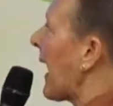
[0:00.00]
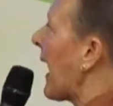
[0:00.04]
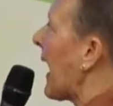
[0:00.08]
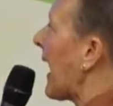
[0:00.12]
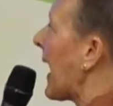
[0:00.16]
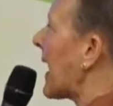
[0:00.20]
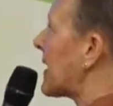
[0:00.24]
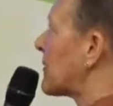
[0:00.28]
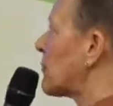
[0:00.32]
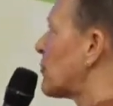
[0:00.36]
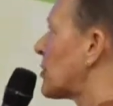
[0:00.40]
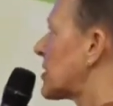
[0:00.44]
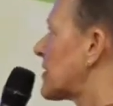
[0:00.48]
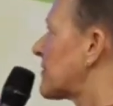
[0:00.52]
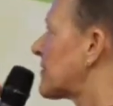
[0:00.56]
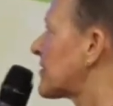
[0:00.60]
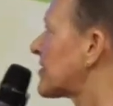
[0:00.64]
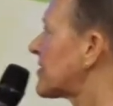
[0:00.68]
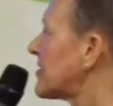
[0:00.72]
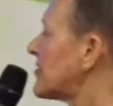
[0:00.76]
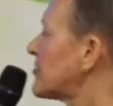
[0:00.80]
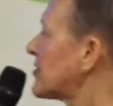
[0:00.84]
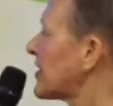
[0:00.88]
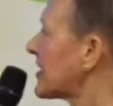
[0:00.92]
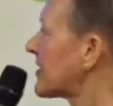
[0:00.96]
And one of the
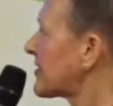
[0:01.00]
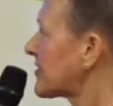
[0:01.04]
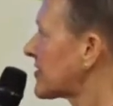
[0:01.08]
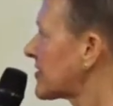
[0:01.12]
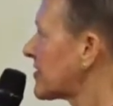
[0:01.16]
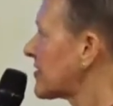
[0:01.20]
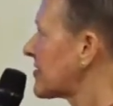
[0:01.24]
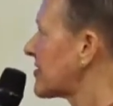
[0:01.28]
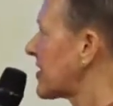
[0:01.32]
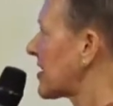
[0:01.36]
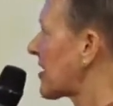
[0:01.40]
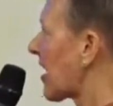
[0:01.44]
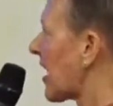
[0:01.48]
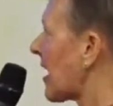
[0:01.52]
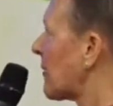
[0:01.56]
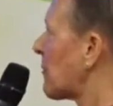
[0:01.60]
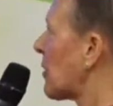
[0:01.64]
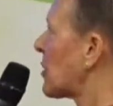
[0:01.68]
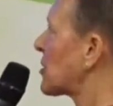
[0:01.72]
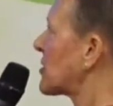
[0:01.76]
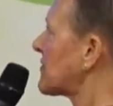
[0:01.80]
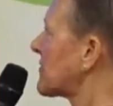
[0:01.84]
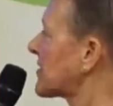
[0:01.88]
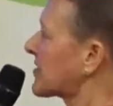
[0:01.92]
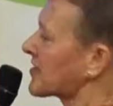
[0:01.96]
suggestions that came
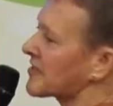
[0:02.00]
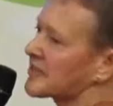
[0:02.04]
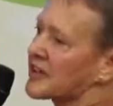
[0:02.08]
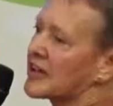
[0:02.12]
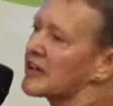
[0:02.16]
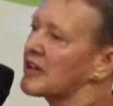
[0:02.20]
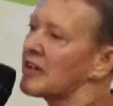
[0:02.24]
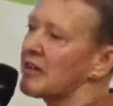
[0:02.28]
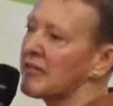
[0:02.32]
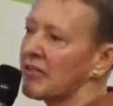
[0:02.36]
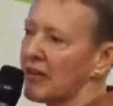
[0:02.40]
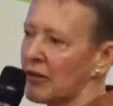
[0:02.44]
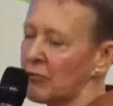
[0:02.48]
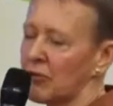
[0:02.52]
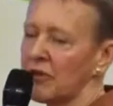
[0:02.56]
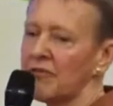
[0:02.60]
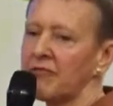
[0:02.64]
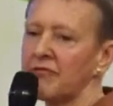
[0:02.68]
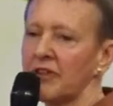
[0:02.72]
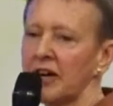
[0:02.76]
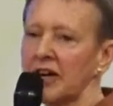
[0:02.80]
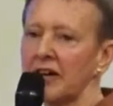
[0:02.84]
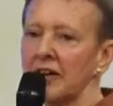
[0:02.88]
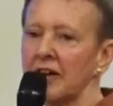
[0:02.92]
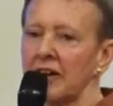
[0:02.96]
out of a study that we
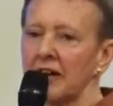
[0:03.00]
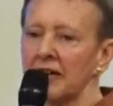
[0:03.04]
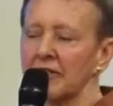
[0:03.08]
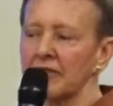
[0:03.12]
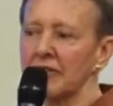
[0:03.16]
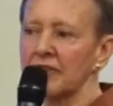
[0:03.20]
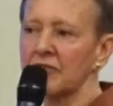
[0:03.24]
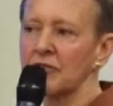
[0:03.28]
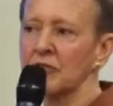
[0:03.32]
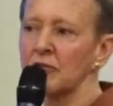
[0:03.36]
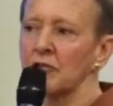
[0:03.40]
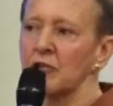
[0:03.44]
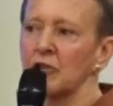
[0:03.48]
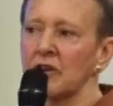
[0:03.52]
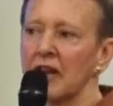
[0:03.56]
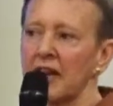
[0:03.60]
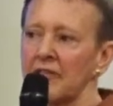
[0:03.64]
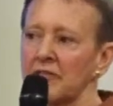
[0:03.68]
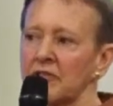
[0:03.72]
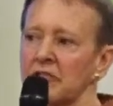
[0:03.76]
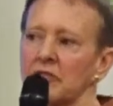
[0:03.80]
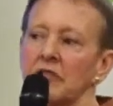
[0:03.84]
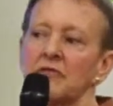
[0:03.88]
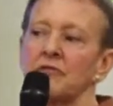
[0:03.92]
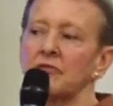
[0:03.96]
financed to look at
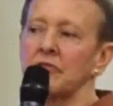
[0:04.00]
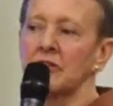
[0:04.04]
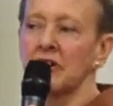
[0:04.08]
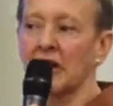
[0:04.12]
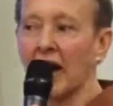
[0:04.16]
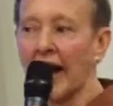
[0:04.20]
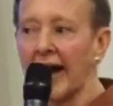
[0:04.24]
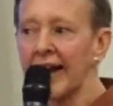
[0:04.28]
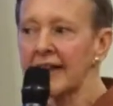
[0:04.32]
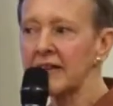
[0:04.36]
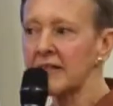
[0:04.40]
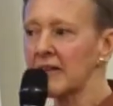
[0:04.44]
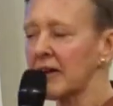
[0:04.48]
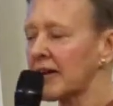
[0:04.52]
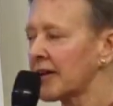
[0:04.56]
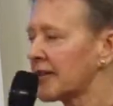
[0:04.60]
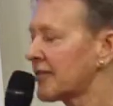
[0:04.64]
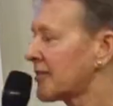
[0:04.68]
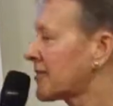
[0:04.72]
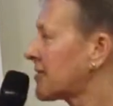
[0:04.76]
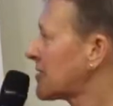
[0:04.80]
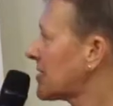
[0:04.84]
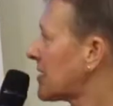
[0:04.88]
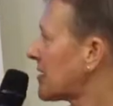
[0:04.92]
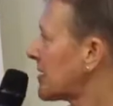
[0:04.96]
the different
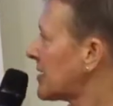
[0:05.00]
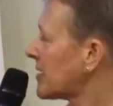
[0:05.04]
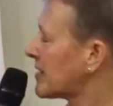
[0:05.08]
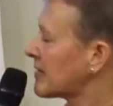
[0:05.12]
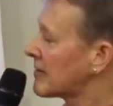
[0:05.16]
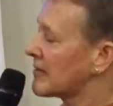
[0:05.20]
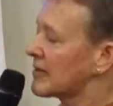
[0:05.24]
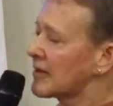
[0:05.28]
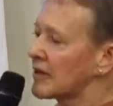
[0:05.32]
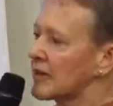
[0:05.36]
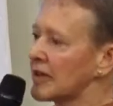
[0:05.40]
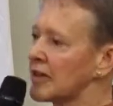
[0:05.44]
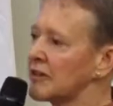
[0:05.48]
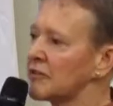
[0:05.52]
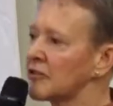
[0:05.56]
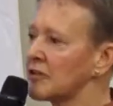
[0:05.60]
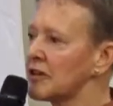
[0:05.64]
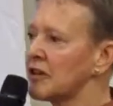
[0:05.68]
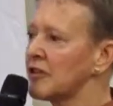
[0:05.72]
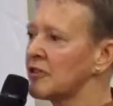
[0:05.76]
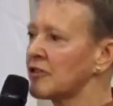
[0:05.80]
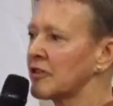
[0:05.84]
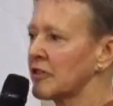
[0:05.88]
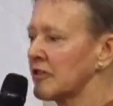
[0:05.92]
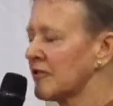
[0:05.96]
guidelines in
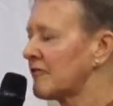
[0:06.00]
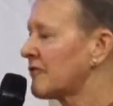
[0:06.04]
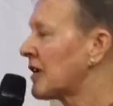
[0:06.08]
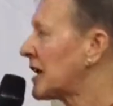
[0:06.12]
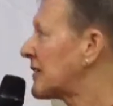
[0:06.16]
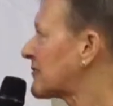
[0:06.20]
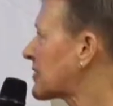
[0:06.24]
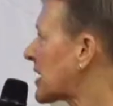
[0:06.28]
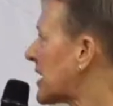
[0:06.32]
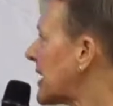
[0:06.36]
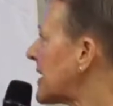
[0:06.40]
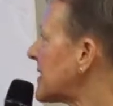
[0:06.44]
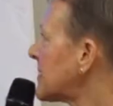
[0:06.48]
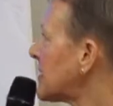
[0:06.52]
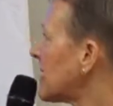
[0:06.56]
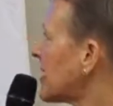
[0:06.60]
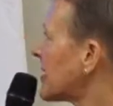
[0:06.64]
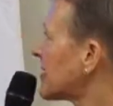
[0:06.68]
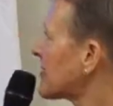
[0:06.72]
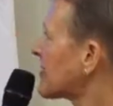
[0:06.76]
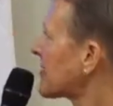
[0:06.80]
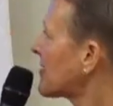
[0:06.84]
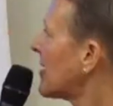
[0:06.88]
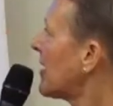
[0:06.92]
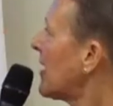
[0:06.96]
Indonesia, the 5
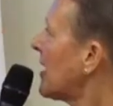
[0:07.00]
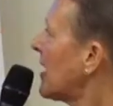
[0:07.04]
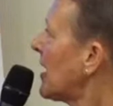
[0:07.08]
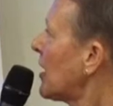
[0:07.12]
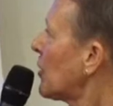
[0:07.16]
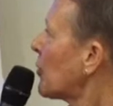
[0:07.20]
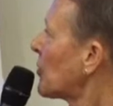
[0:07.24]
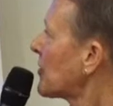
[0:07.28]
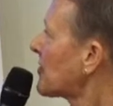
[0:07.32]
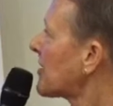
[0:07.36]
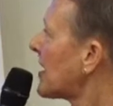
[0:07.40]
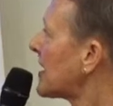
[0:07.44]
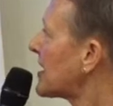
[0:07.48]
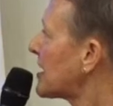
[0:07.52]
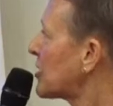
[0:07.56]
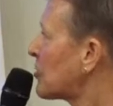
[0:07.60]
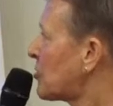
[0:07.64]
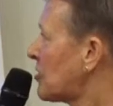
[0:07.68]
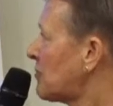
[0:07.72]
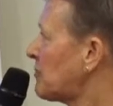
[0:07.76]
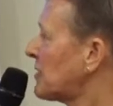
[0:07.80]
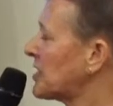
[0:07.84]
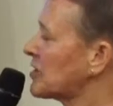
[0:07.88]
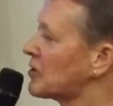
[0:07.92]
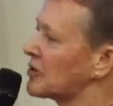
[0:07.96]
guidelines, was that it
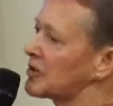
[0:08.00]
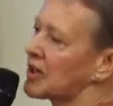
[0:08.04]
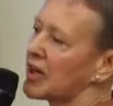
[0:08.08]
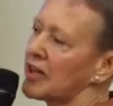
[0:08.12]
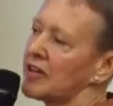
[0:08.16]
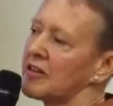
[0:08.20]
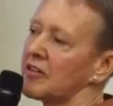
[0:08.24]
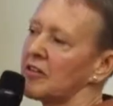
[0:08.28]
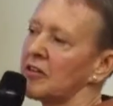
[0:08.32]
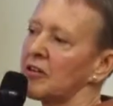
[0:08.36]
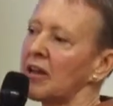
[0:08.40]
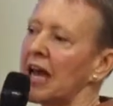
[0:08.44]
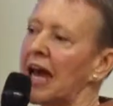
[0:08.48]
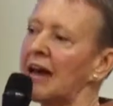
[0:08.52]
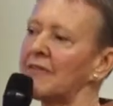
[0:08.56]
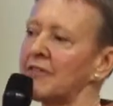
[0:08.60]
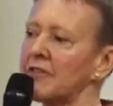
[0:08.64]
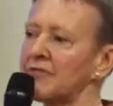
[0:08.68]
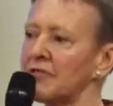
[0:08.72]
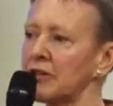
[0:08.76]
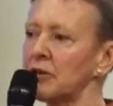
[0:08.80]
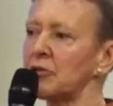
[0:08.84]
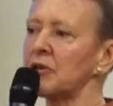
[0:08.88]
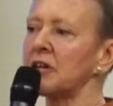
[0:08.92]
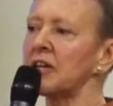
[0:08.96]
could be a good idea to have a
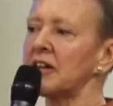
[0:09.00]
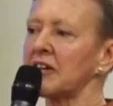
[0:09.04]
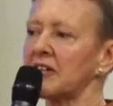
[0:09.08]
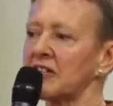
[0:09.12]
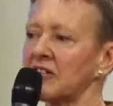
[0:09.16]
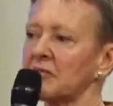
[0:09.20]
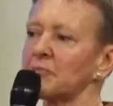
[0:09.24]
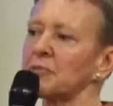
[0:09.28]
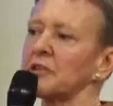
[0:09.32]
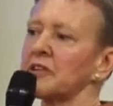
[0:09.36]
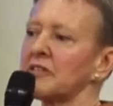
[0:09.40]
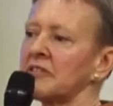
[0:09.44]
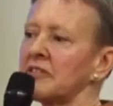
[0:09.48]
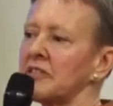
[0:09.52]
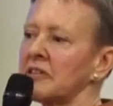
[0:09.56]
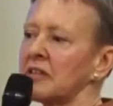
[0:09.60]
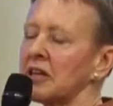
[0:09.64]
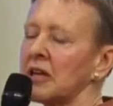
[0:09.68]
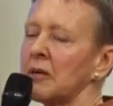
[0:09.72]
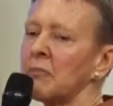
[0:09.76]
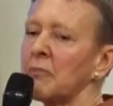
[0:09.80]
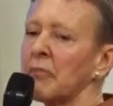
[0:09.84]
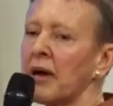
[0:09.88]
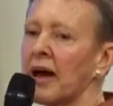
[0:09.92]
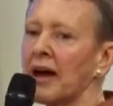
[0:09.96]
very explicit
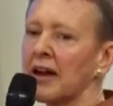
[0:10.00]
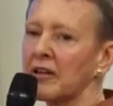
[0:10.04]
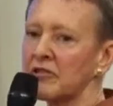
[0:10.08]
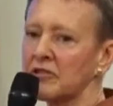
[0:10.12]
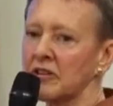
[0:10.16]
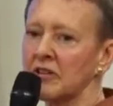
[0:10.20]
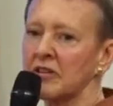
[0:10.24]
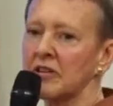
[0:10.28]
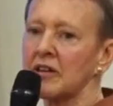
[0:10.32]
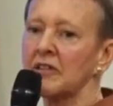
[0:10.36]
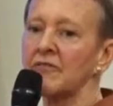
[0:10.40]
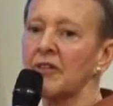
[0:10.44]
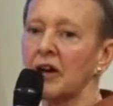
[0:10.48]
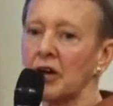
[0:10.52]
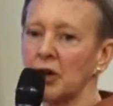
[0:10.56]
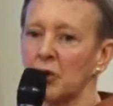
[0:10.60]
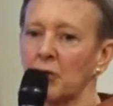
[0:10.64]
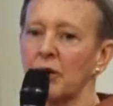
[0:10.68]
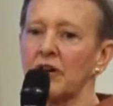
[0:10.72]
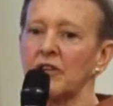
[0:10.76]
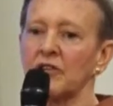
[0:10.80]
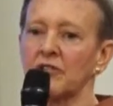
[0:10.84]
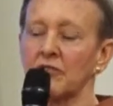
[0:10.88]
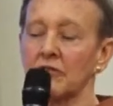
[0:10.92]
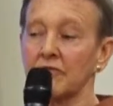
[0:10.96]
impact
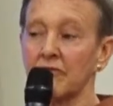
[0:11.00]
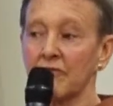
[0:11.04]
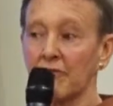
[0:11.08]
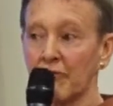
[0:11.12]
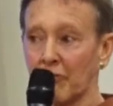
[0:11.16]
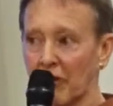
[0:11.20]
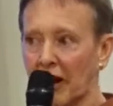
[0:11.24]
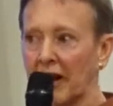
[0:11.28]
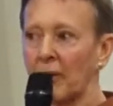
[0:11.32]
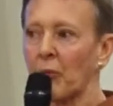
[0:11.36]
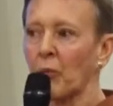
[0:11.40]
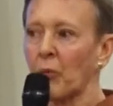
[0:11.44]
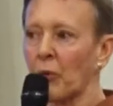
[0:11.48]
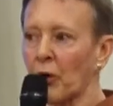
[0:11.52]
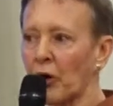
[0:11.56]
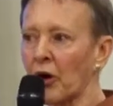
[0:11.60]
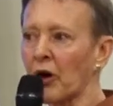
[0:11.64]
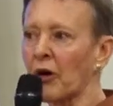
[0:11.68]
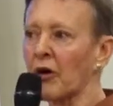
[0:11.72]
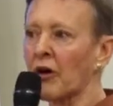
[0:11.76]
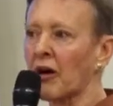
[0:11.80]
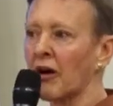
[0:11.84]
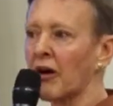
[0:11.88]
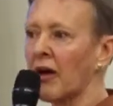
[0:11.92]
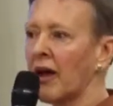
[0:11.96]
evaluation
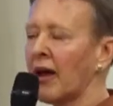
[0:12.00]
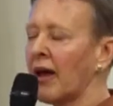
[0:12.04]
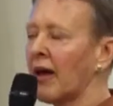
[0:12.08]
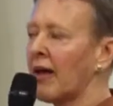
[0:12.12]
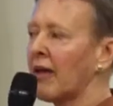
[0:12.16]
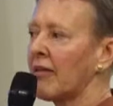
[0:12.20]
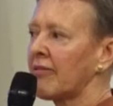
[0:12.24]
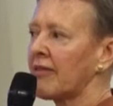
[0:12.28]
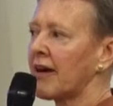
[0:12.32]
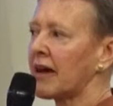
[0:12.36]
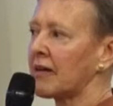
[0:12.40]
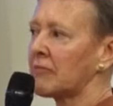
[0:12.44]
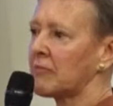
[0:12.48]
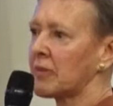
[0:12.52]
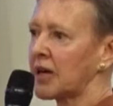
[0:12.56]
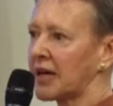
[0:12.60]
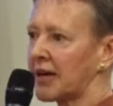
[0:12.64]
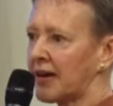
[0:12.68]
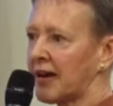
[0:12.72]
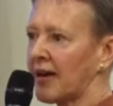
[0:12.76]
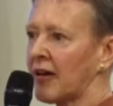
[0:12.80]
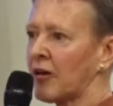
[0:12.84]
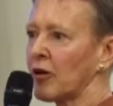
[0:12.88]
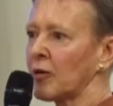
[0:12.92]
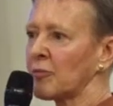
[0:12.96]
framework that might
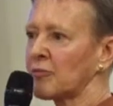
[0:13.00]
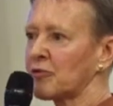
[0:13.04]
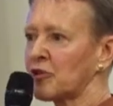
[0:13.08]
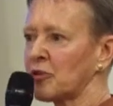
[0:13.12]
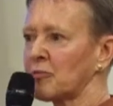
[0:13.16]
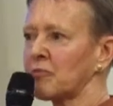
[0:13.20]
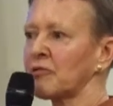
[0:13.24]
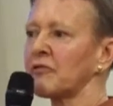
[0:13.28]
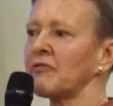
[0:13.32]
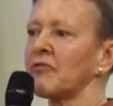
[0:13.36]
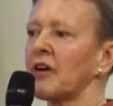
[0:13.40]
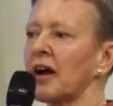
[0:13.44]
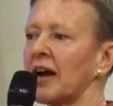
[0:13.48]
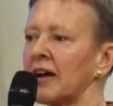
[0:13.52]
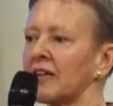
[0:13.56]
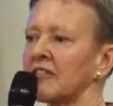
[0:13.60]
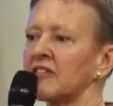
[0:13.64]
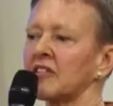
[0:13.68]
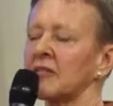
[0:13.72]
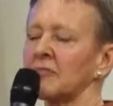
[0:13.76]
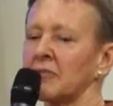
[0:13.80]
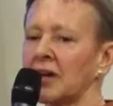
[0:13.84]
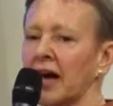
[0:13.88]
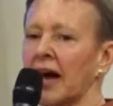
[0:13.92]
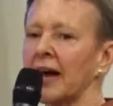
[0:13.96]
help to provide
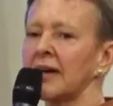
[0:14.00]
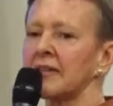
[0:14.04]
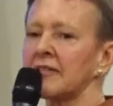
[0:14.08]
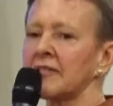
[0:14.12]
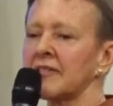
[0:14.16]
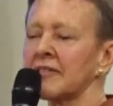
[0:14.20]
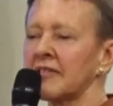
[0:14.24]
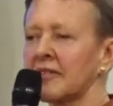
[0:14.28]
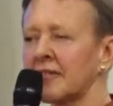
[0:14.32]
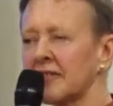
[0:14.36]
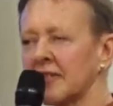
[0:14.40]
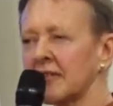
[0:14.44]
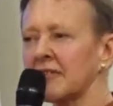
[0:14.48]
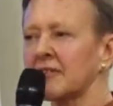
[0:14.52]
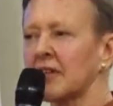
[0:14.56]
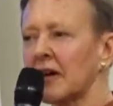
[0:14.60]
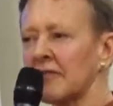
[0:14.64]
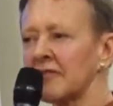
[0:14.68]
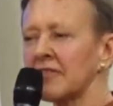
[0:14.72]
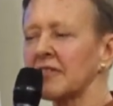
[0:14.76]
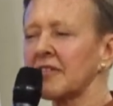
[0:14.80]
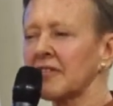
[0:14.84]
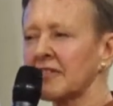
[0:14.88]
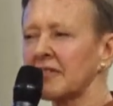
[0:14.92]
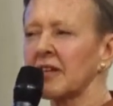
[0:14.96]
some guidance, because it's
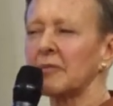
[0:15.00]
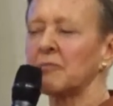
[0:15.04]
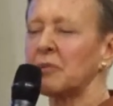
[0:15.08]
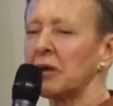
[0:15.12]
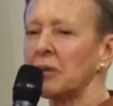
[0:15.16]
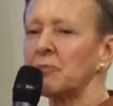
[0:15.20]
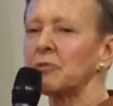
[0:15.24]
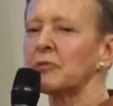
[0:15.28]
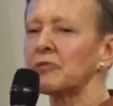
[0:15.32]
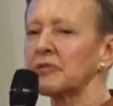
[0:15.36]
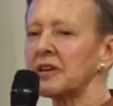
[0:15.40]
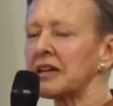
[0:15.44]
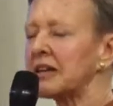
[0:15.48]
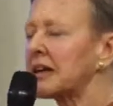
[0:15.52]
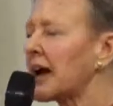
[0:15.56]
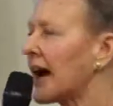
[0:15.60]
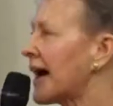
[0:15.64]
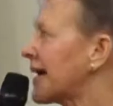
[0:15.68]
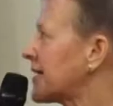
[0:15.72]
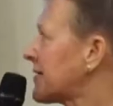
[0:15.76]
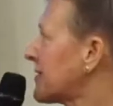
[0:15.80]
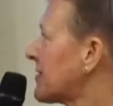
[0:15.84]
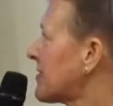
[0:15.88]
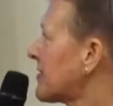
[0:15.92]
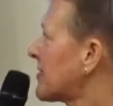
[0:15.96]
obvious that people need
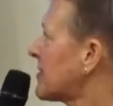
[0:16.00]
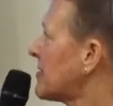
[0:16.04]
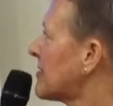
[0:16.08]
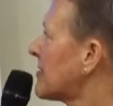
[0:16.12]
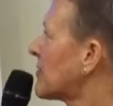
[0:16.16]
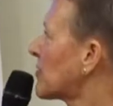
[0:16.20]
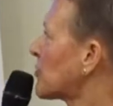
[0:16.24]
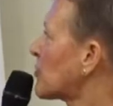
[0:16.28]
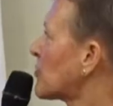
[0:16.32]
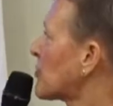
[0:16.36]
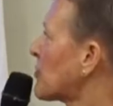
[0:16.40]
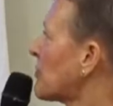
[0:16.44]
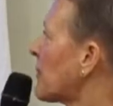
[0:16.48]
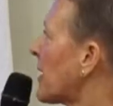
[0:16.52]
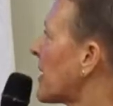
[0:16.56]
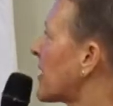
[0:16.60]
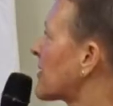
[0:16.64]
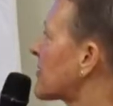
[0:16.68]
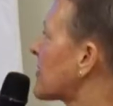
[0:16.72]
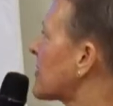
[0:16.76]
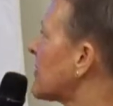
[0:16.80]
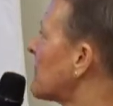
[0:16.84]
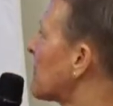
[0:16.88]
guidance in this respect.